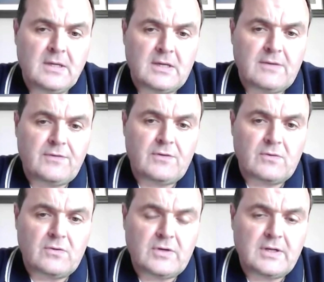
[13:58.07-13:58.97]
If you
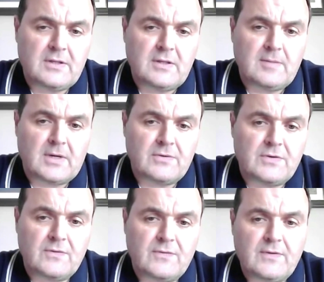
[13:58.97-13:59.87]
look at the
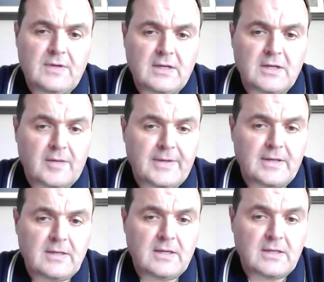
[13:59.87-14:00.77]
amount of
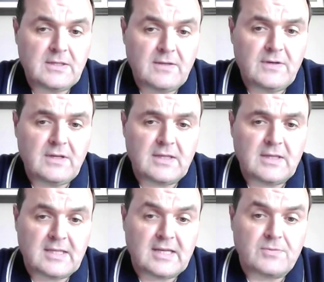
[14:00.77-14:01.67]
economic activity
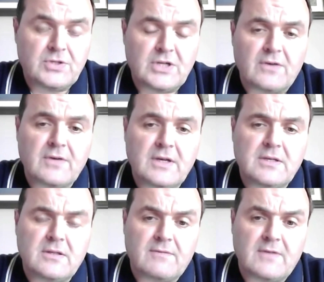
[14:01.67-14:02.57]
that would generate
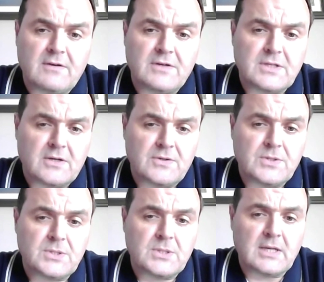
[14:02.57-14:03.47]
in the various
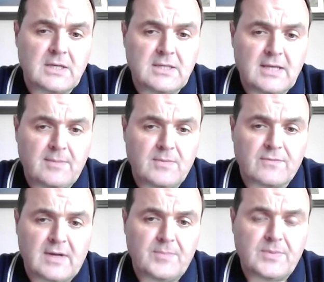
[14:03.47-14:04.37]
houses time
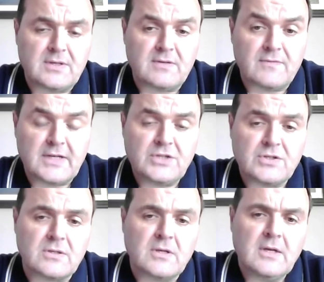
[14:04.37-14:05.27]
of rampant
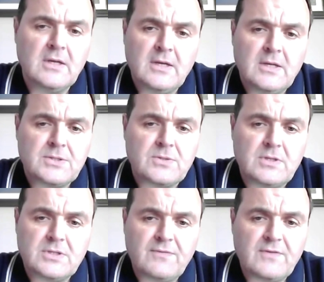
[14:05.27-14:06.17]
inflation. So
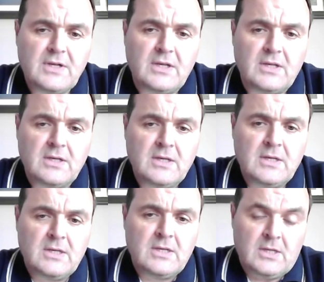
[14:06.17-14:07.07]
there's a very
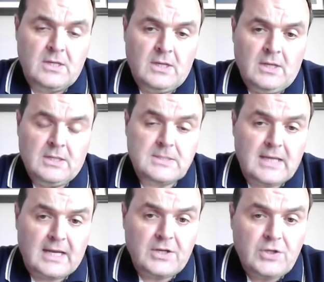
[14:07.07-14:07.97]

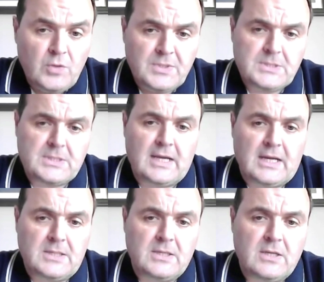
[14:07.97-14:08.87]
sad human
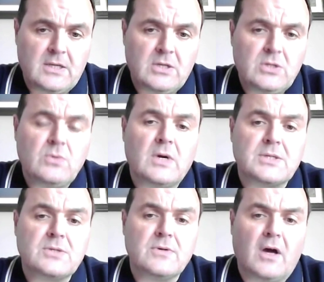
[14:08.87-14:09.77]
side to
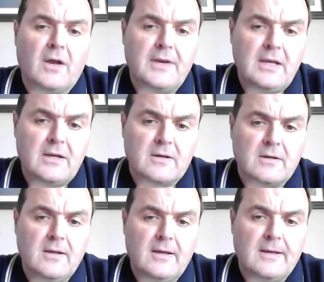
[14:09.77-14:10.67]
what's going on
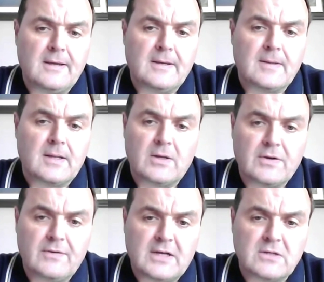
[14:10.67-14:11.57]
here. A lot
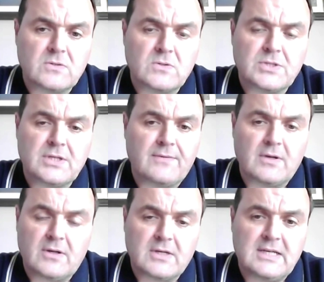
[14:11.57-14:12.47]
of households have a
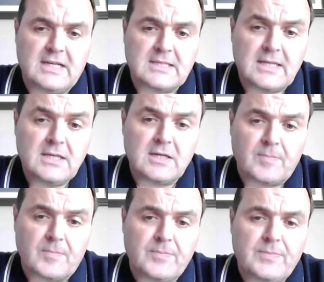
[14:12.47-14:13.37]
lot less
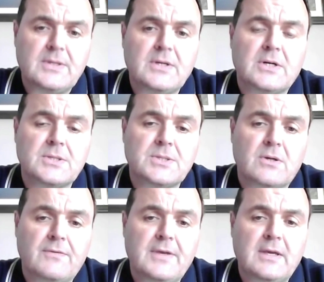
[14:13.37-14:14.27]
income because
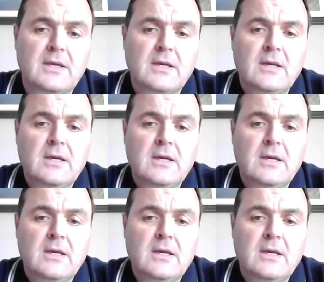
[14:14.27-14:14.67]
of the